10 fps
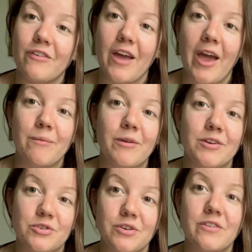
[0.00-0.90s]
I hope you
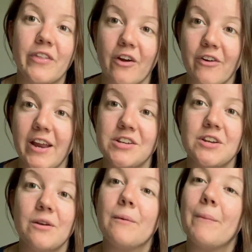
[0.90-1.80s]
enjoyed the
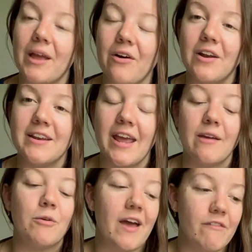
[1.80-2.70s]
coronation bank holiday,
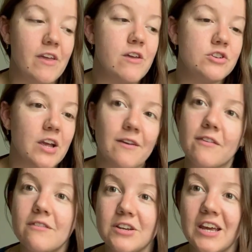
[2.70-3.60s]
whatever you
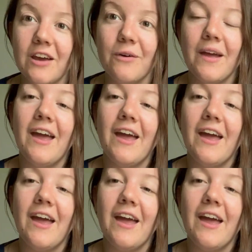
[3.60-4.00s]
chose to do.